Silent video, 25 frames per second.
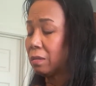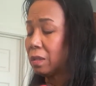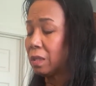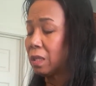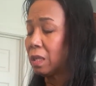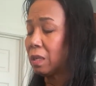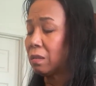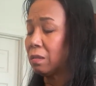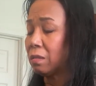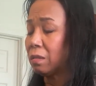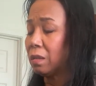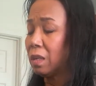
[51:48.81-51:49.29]

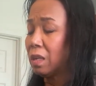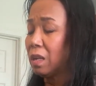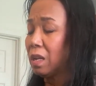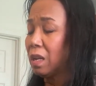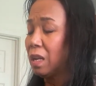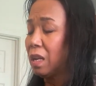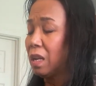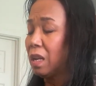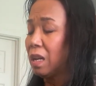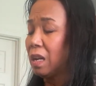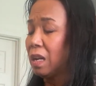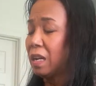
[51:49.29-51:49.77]
So
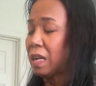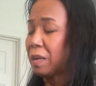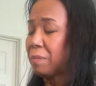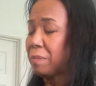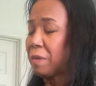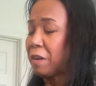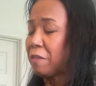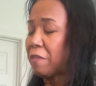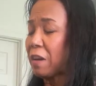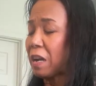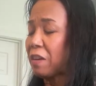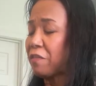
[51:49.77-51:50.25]
let
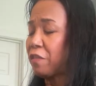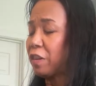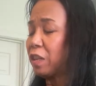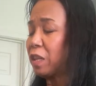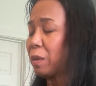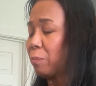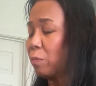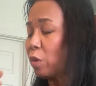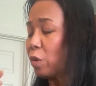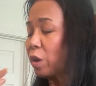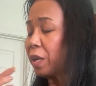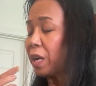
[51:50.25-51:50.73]
me run for the
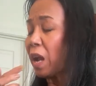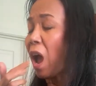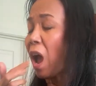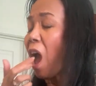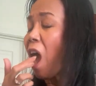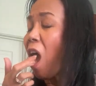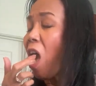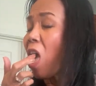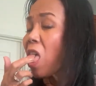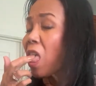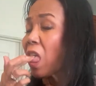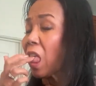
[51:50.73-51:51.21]
border.
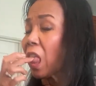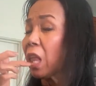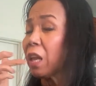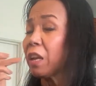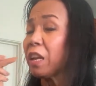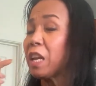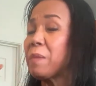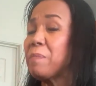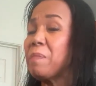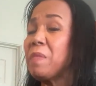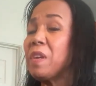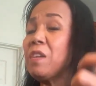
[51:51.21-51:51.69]

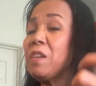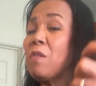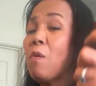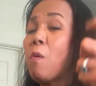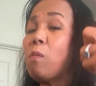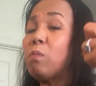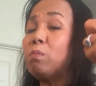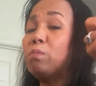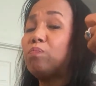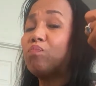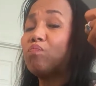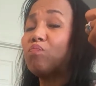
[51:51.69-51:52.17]
Give me
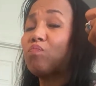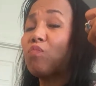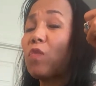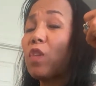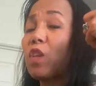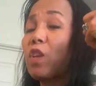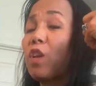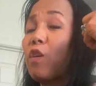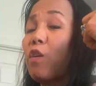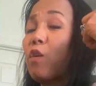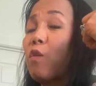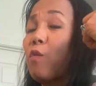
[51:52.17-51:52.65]

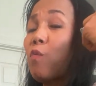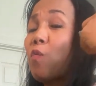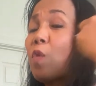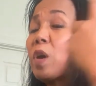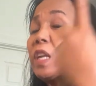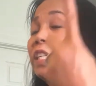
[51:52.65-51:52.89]
1